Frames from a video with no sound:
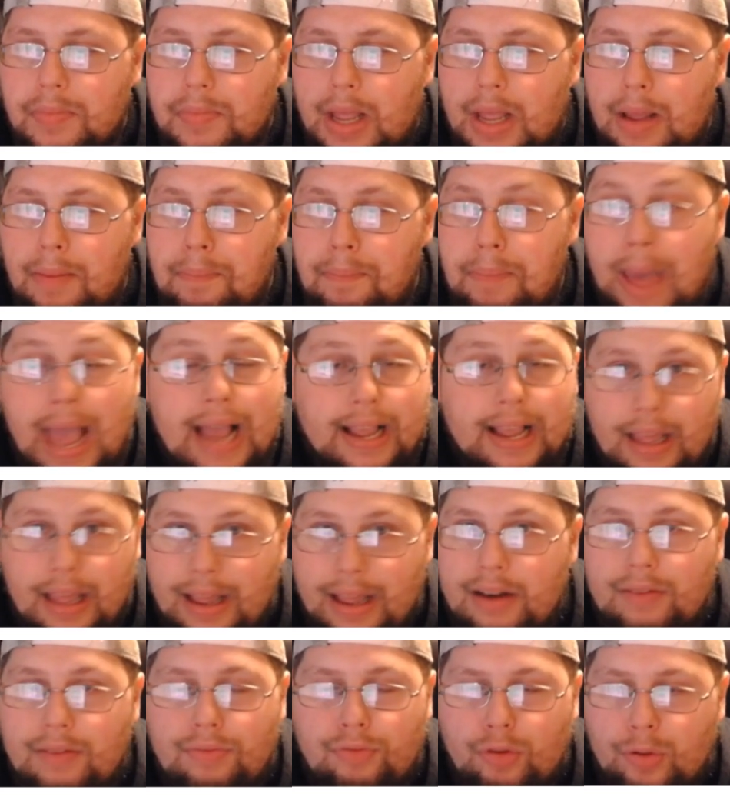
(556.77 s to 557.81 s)
back
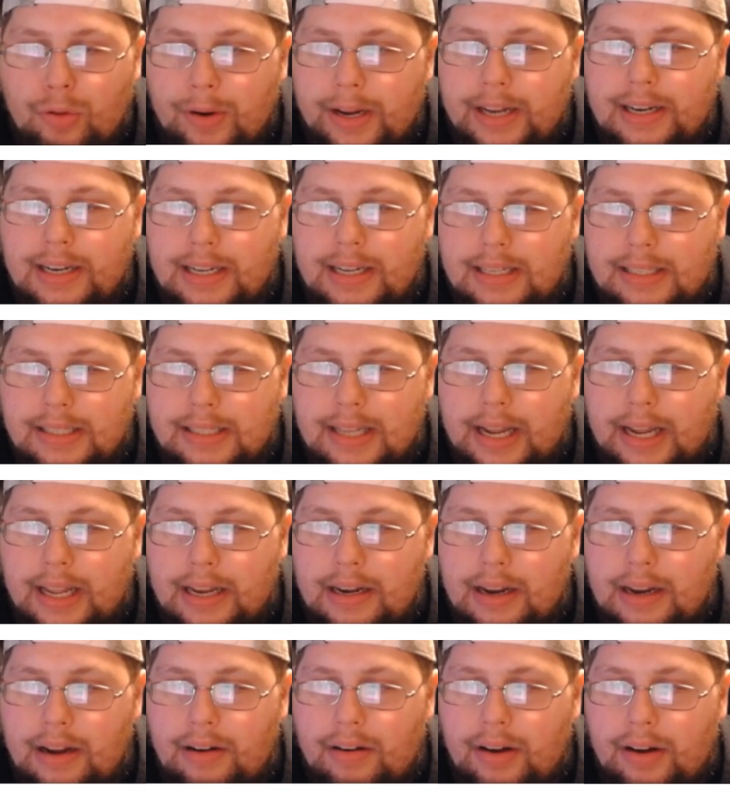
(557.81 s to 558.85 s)
in for Indy's
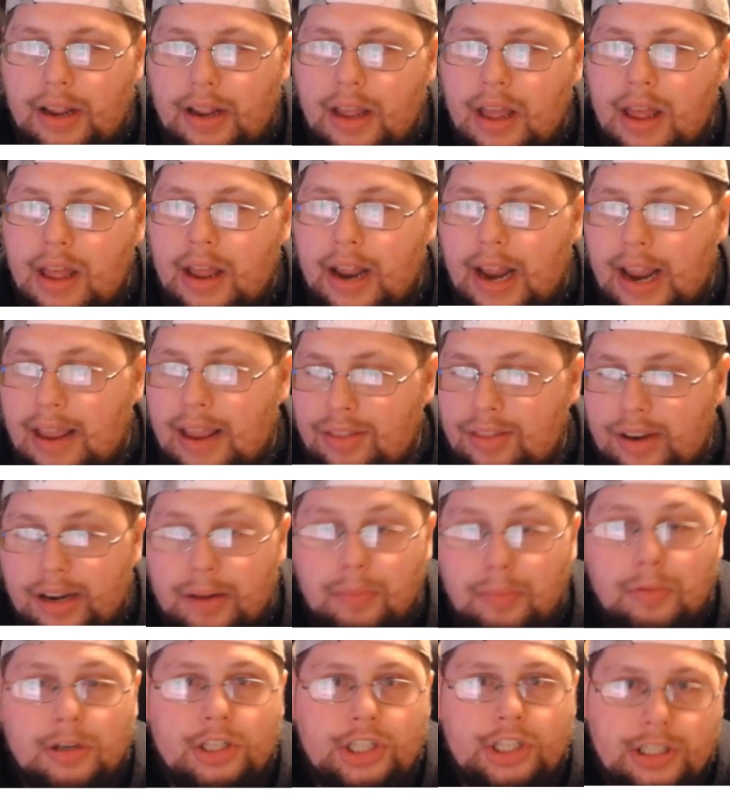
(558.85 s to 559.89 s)
secondary. Anthony
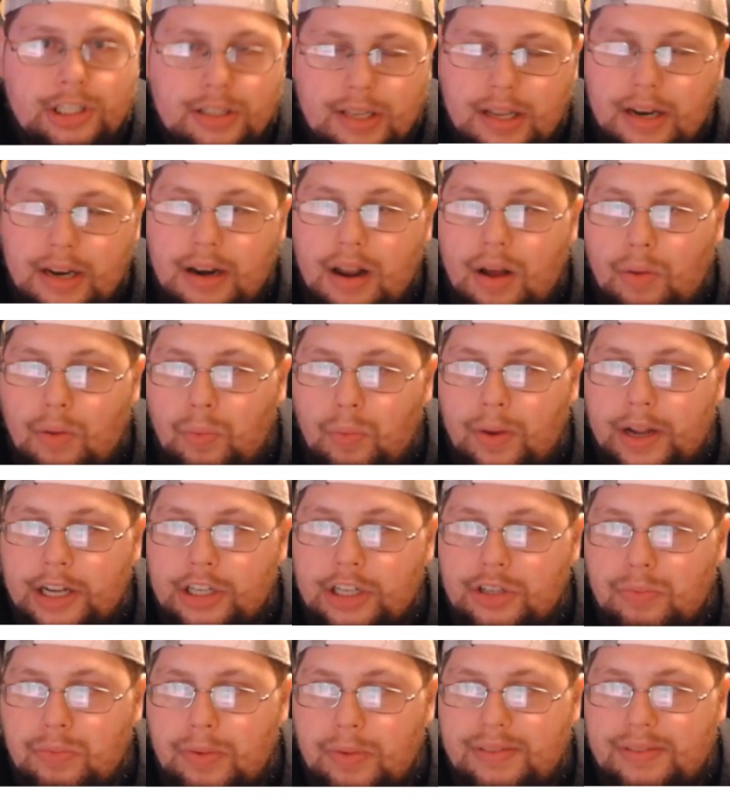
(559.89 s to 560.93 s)
Richardson,
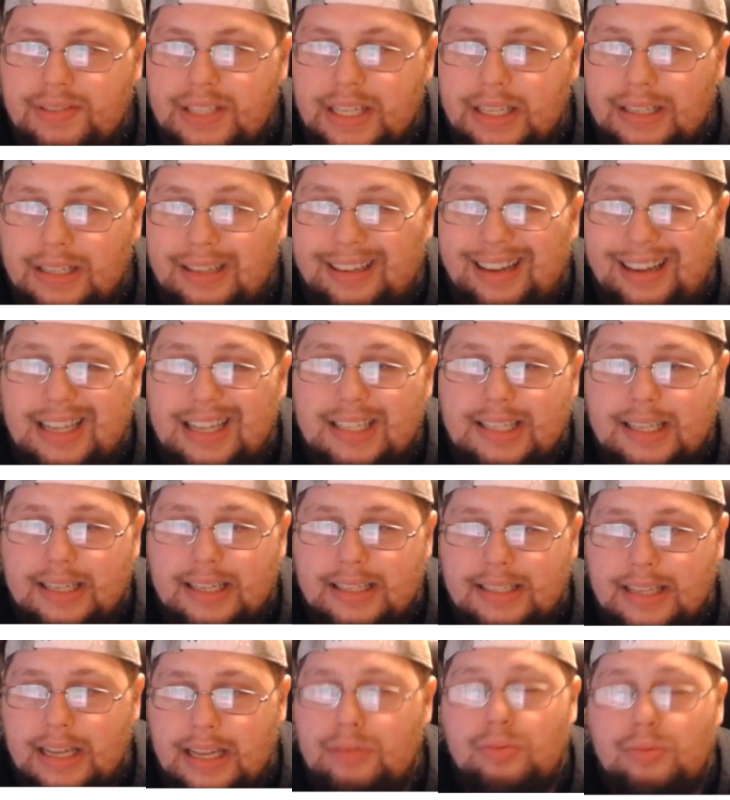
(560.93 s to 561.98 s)
which we've seen less
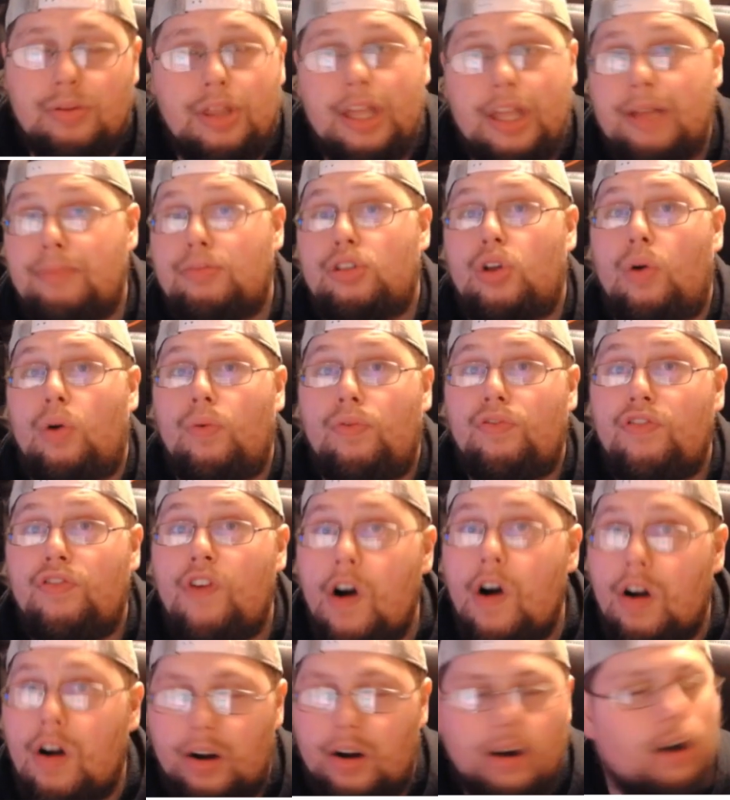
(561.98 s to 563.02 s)
success with him so
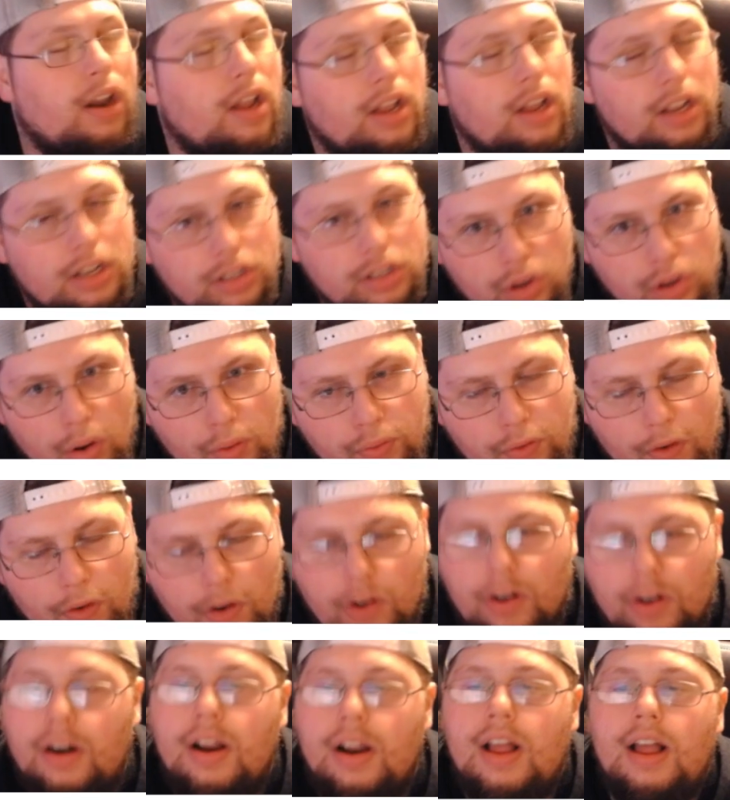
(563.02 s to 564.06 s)
far. So
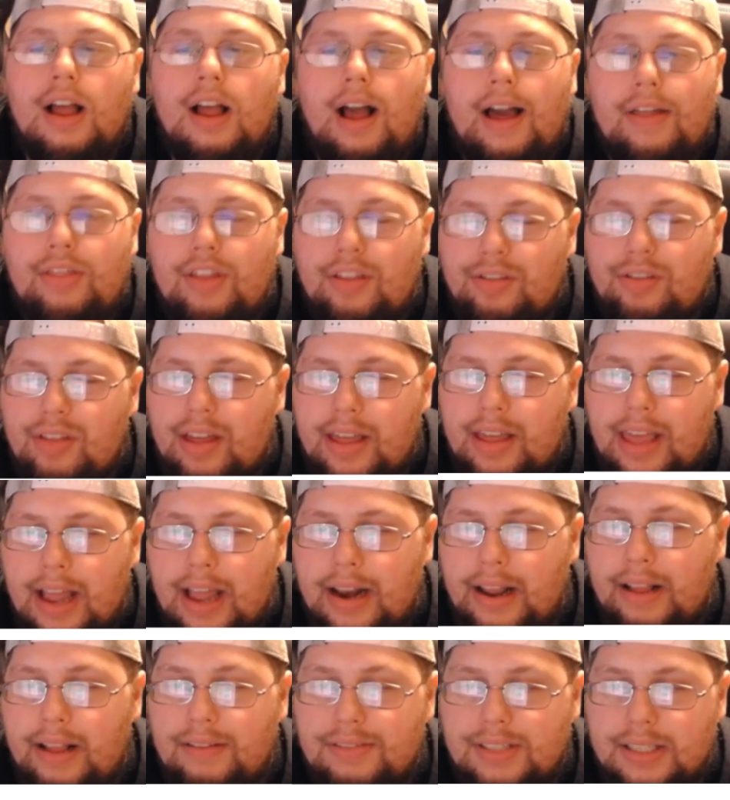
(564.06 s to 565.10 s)
far, I think they can
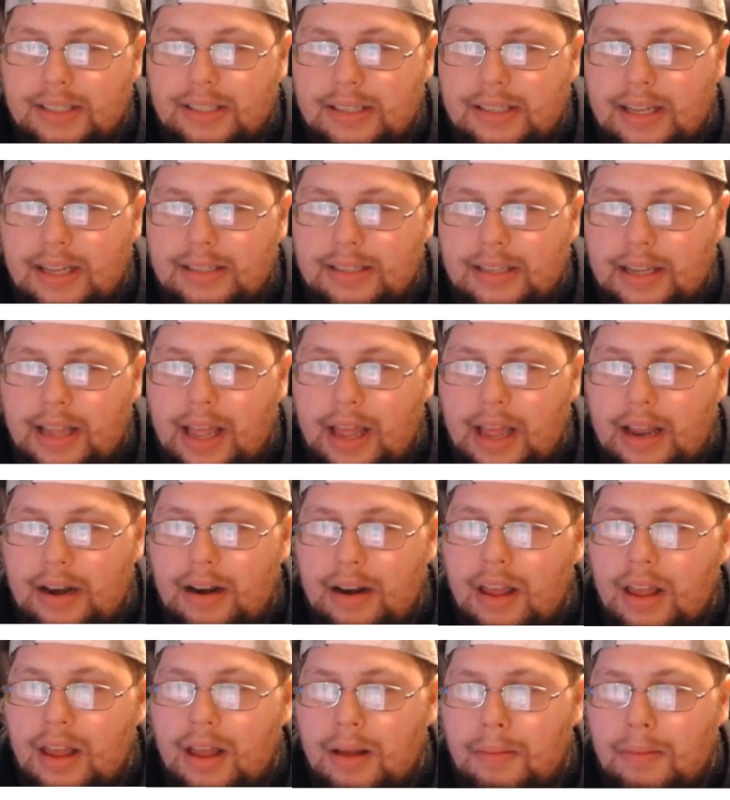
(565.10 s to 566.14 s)
have success again.
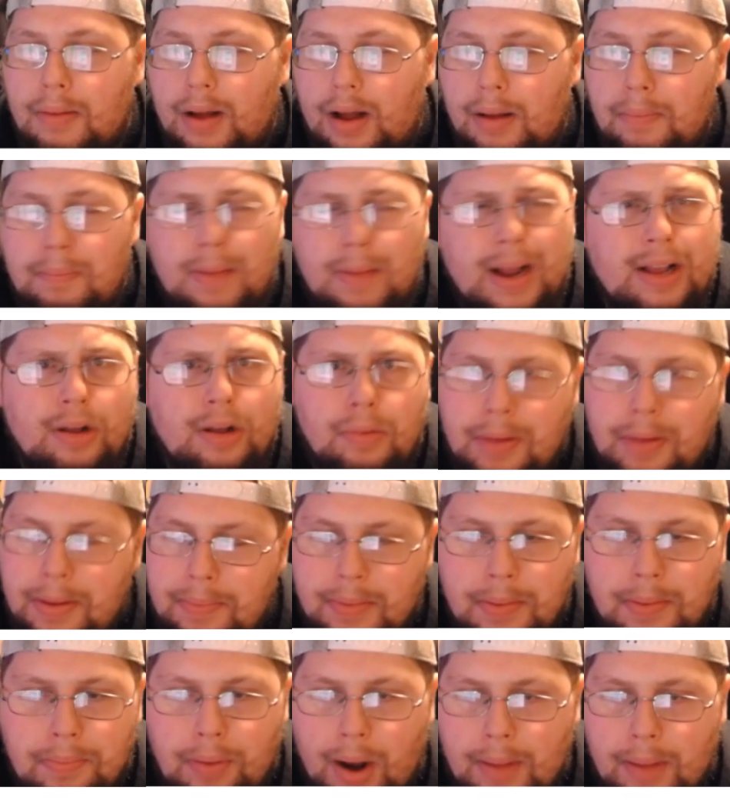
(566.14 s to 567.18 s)
Michael
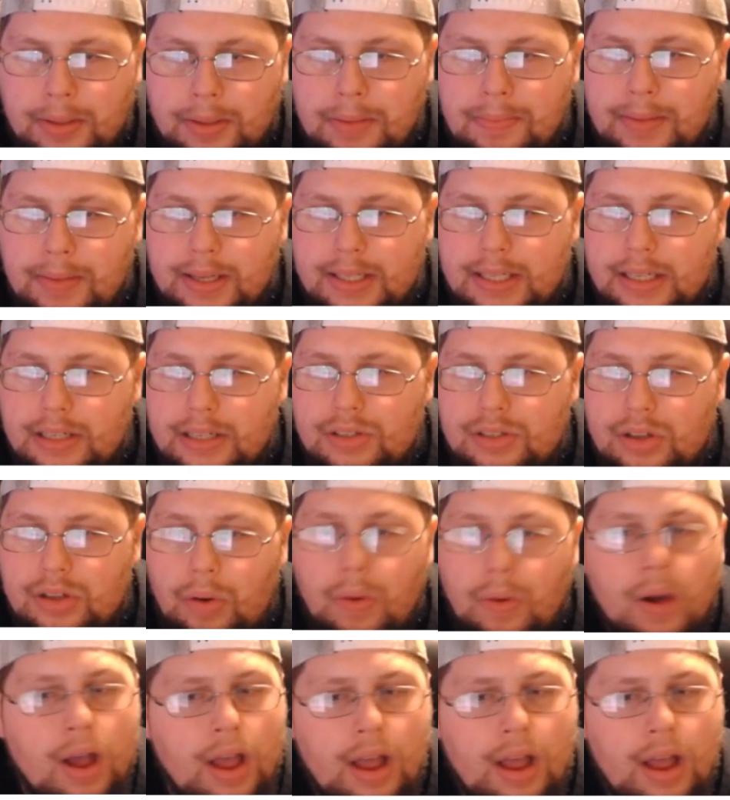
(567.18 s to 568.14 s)
Pittman probably missing, so